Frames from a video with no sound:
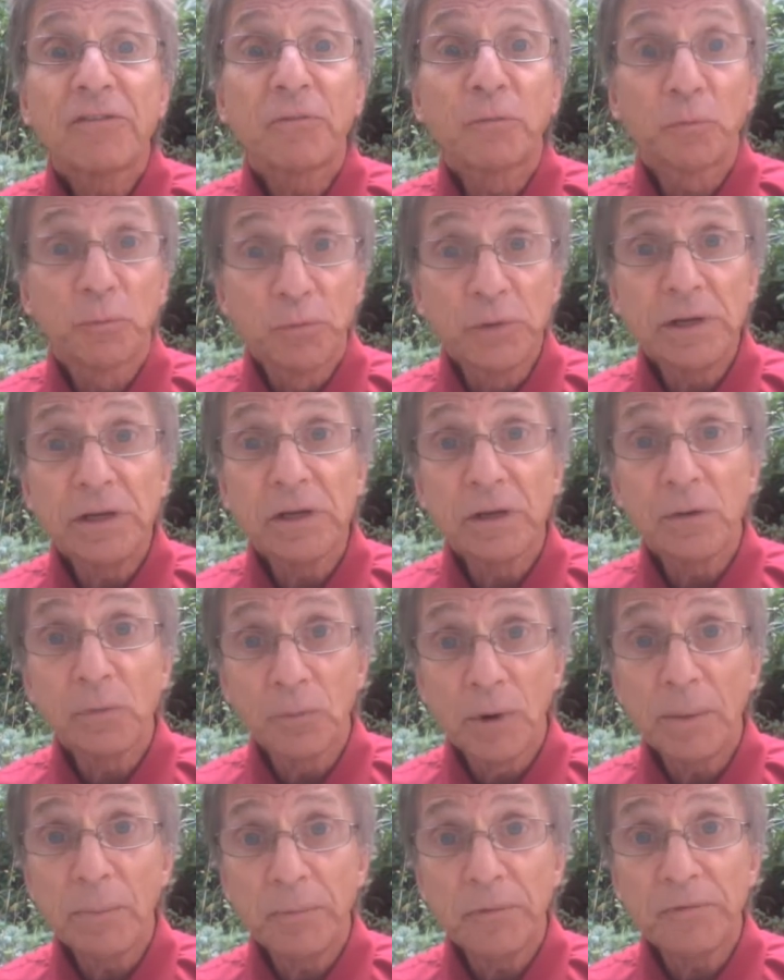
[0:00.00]
real
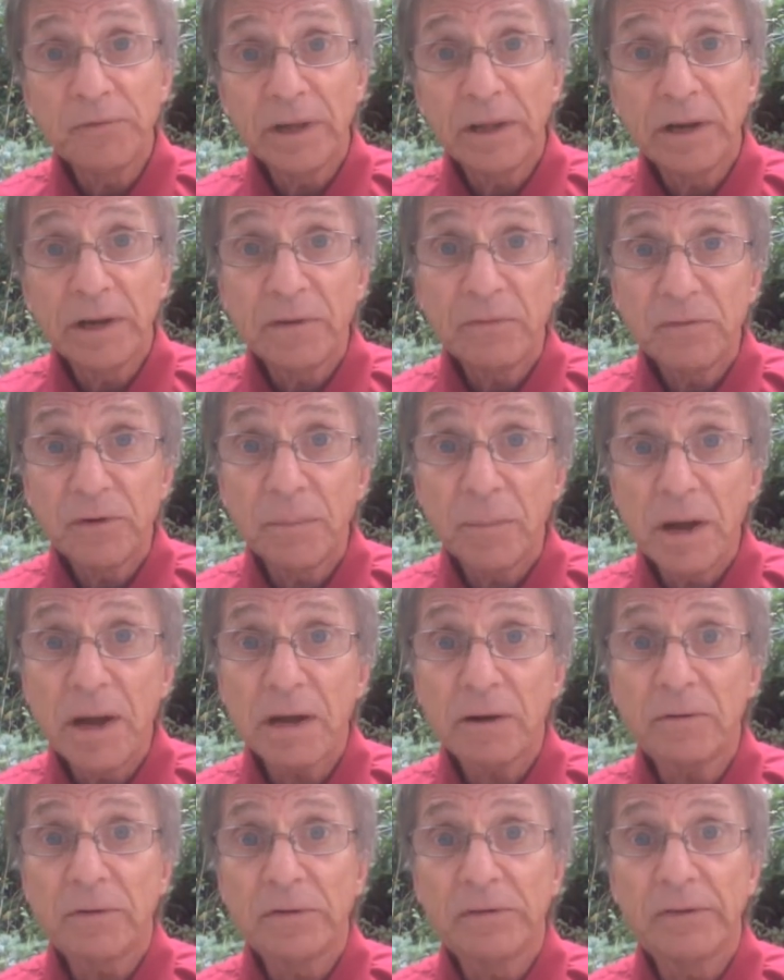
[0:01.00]
representative
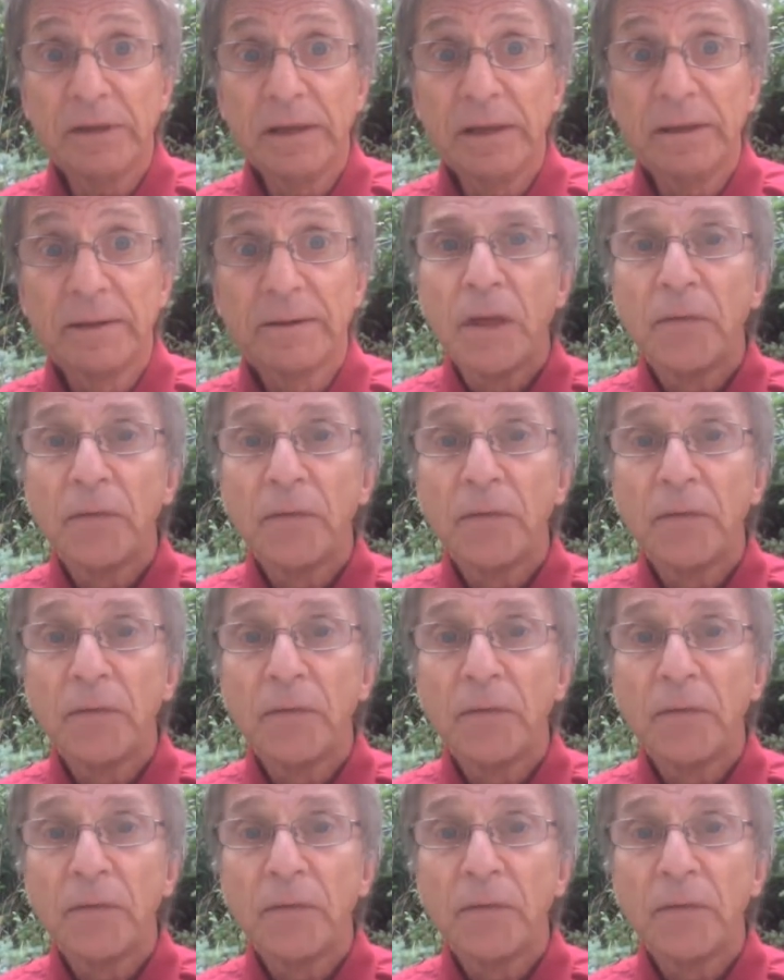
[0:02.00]
democracy.